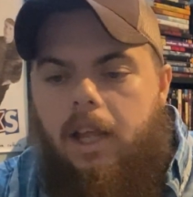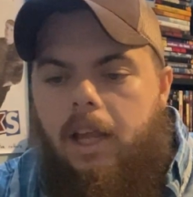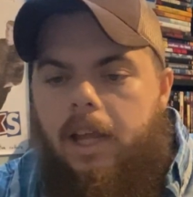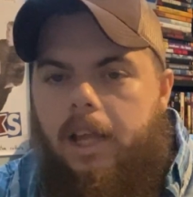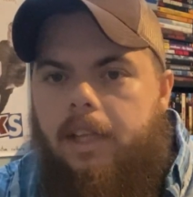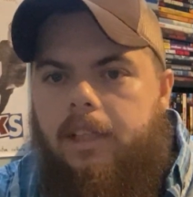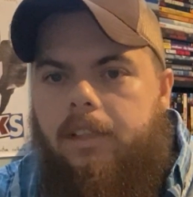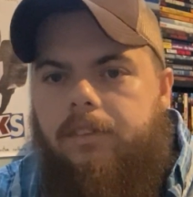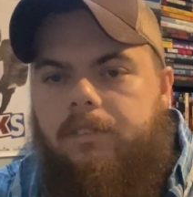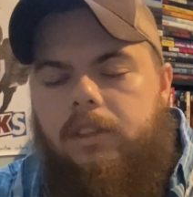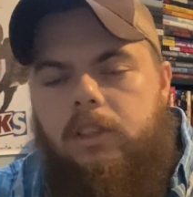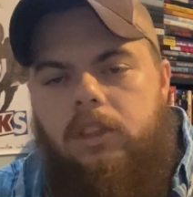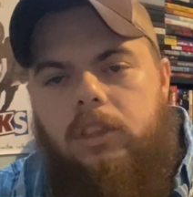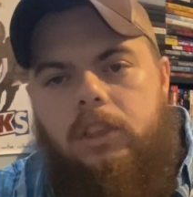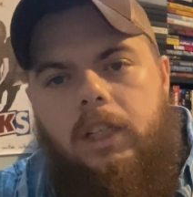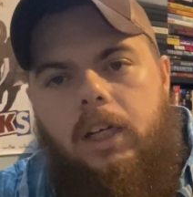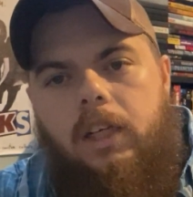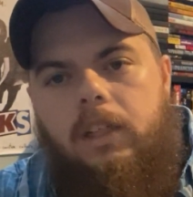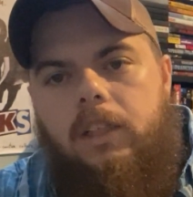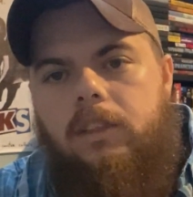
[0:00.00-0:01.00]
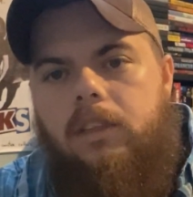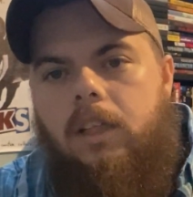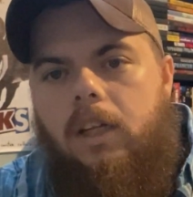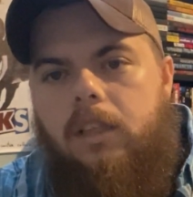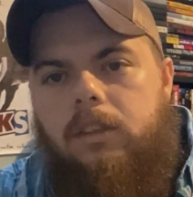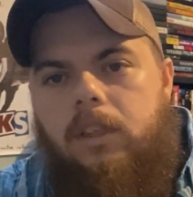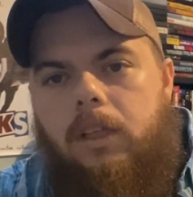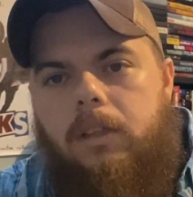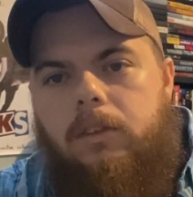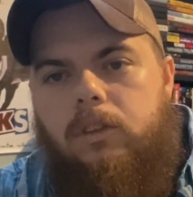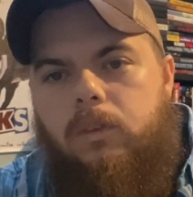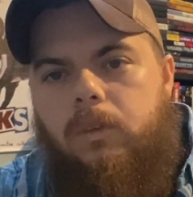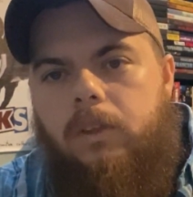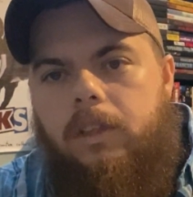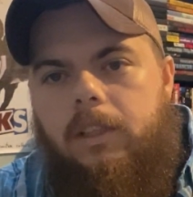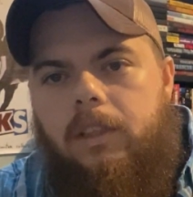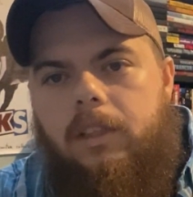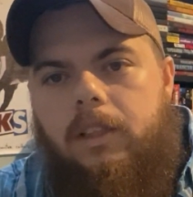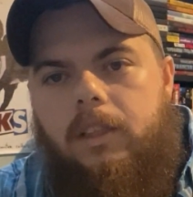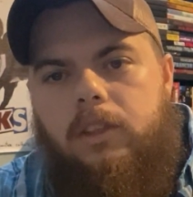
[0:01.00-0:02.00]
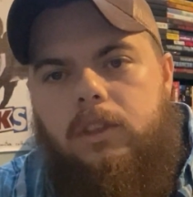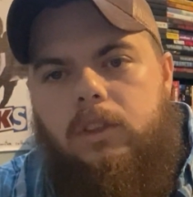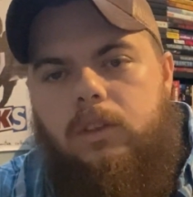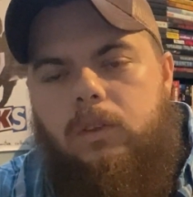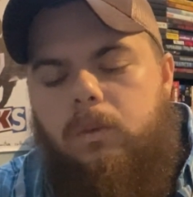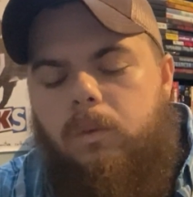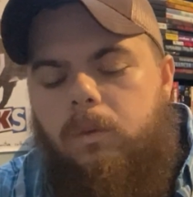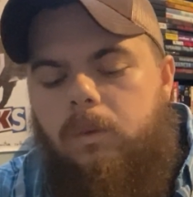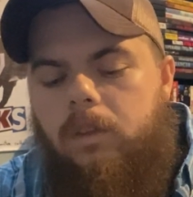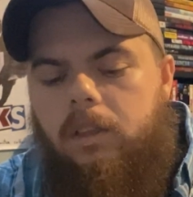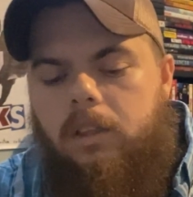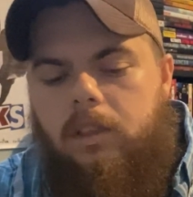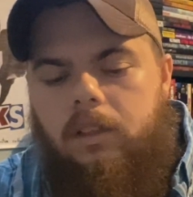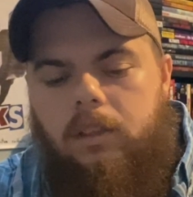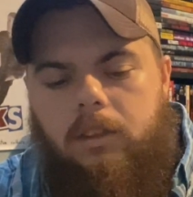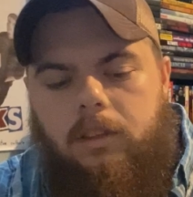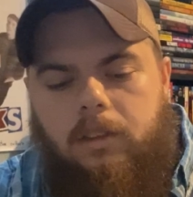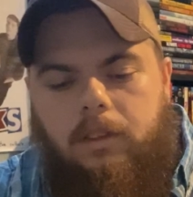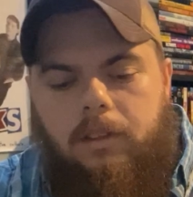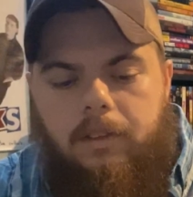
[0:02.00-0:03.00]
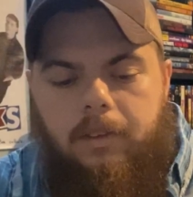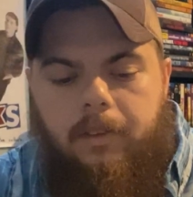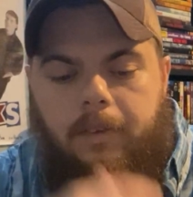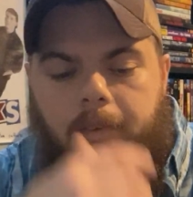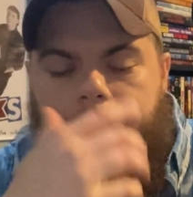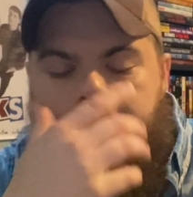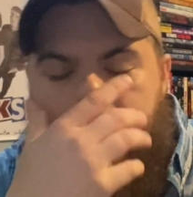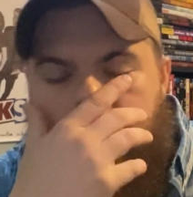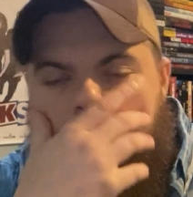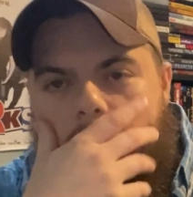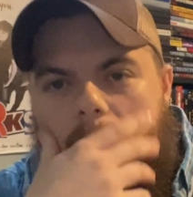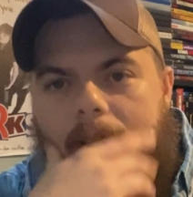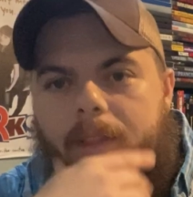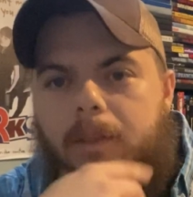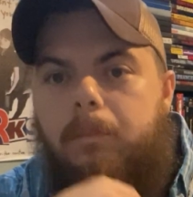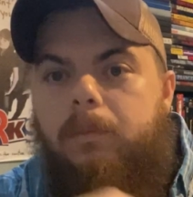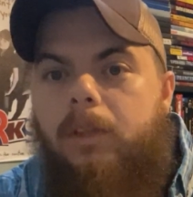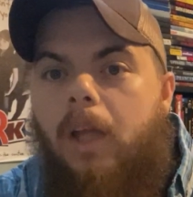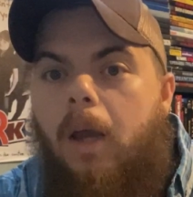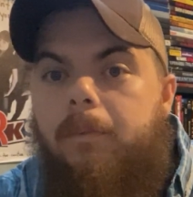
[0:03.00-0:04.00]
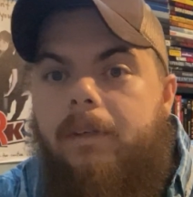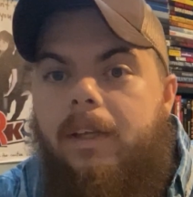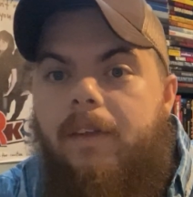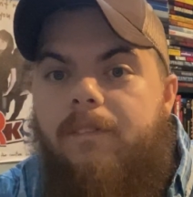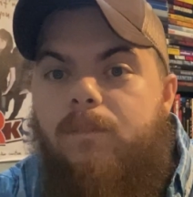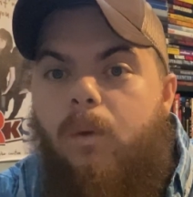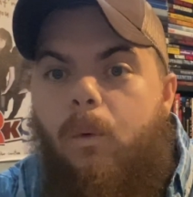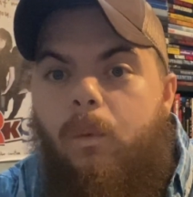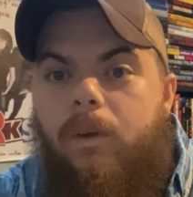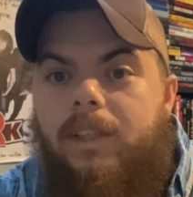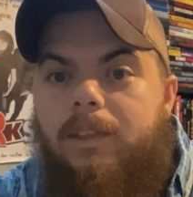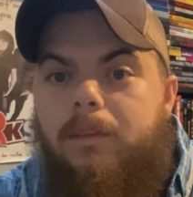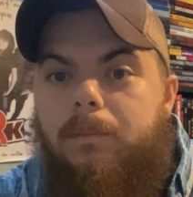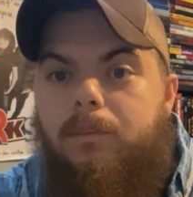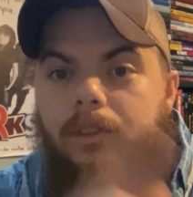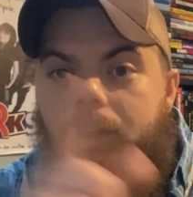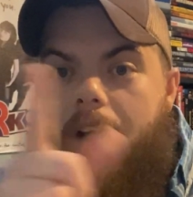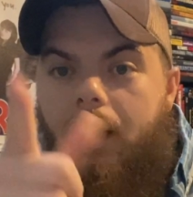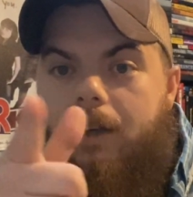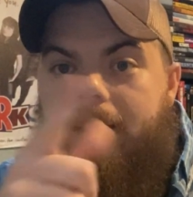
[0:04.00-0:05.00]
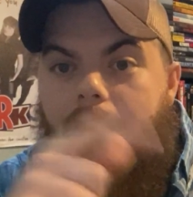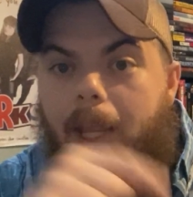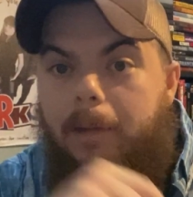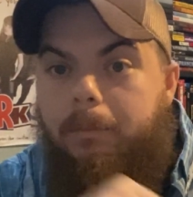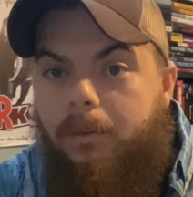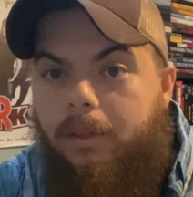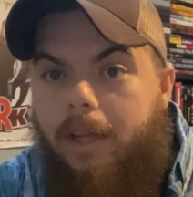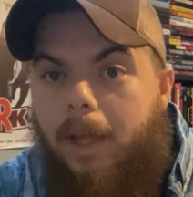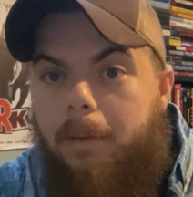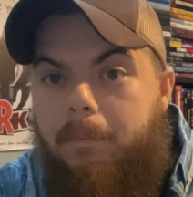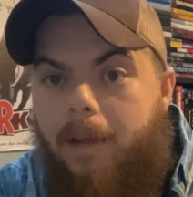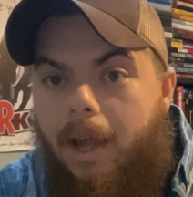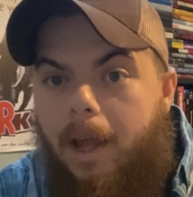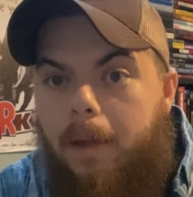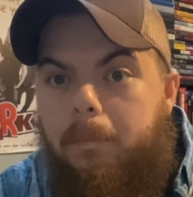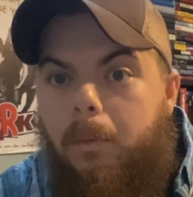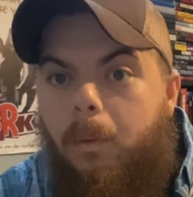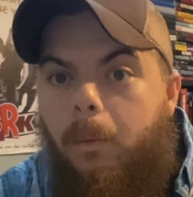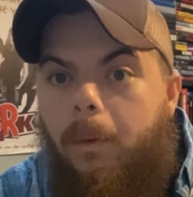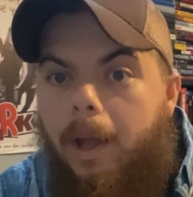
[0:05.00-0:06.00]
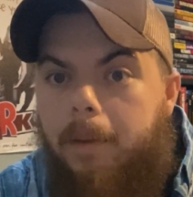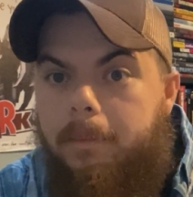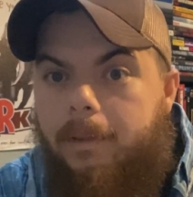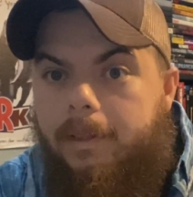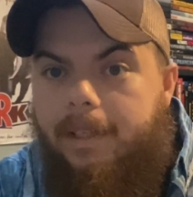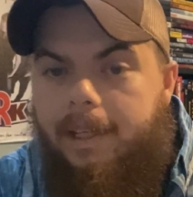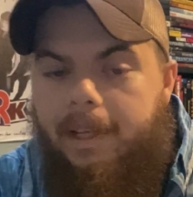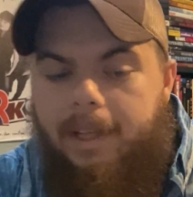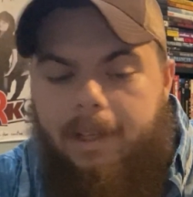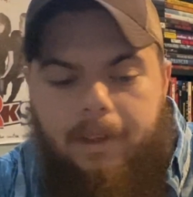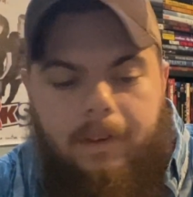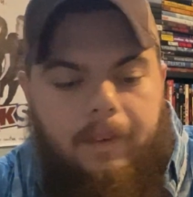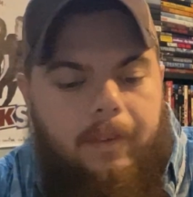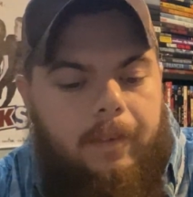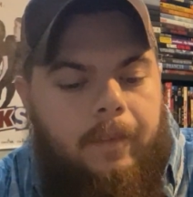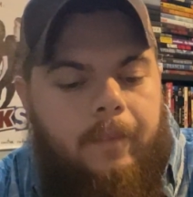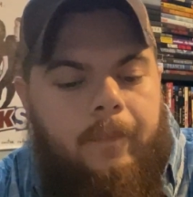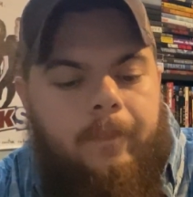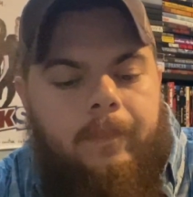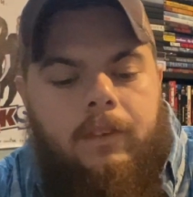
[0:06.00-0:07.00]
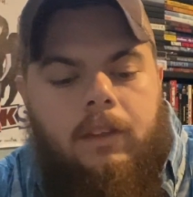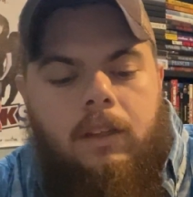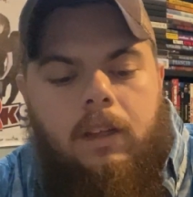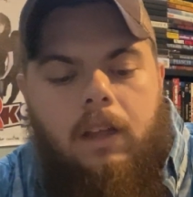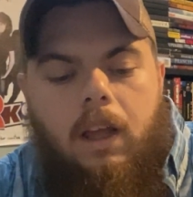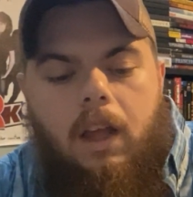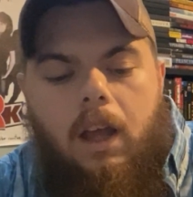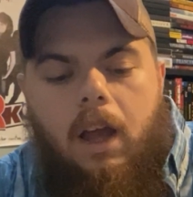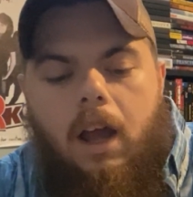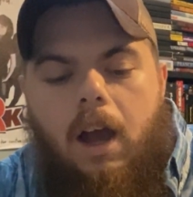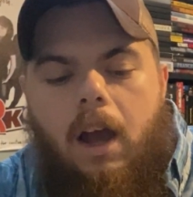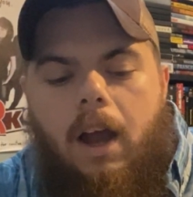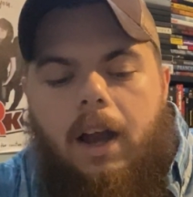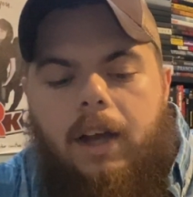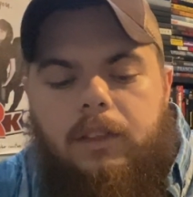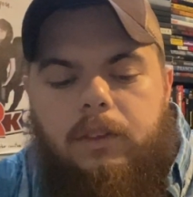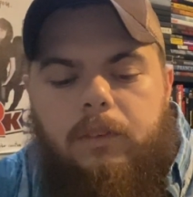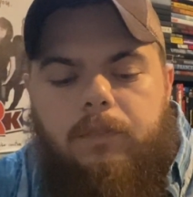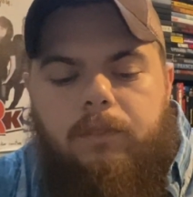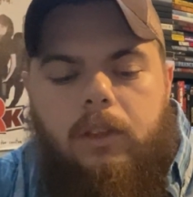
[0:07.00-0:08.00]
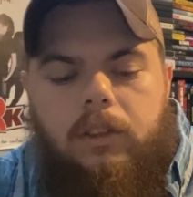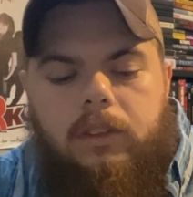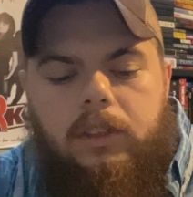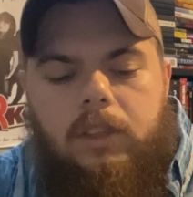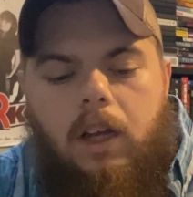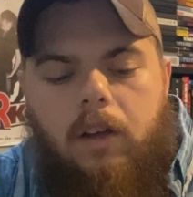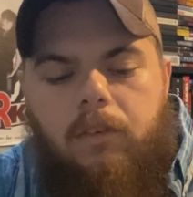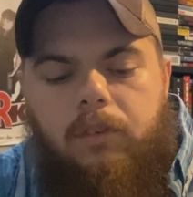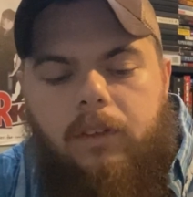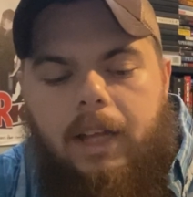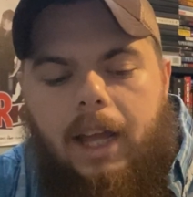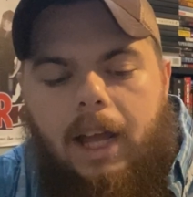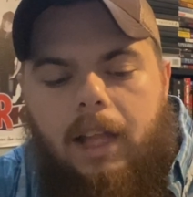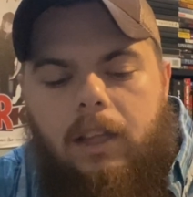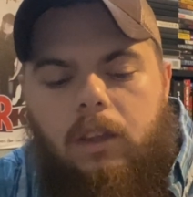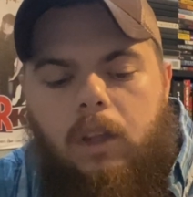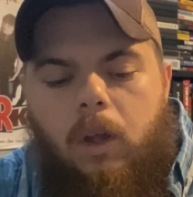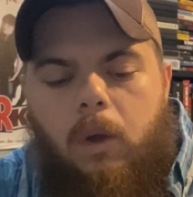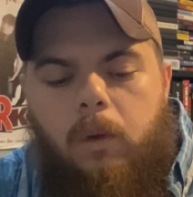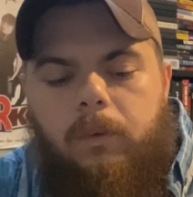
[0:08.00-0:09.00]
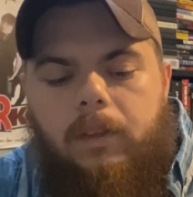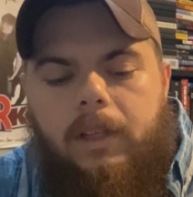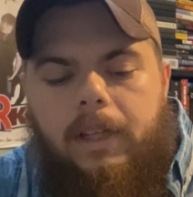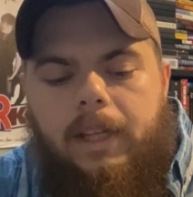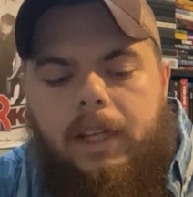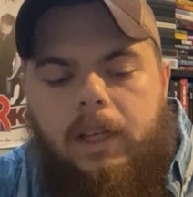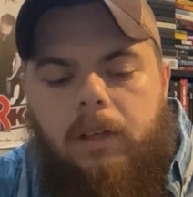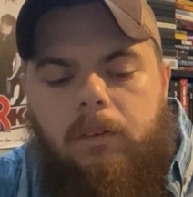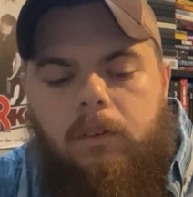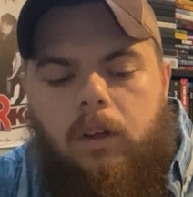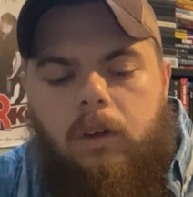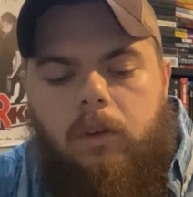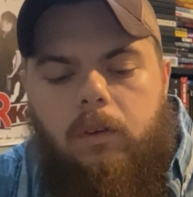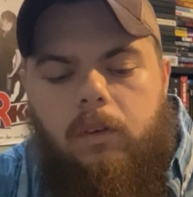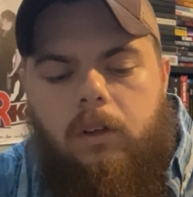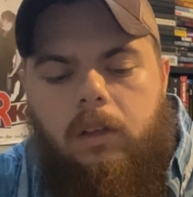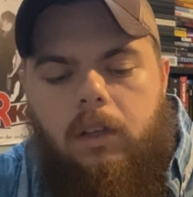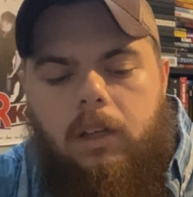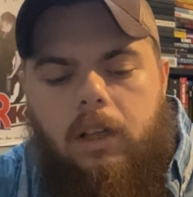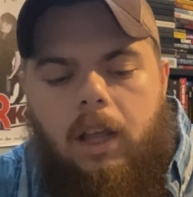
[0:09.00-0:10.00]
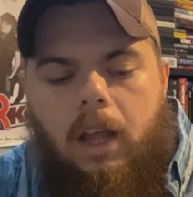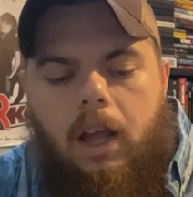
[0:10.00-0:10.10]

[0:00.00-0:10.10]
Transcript: And this chair does not stop squeaking, I swear. Get some WD-40 and some duct tape on that bad boy. How about that? All right, so first off, we got Lone the Hero.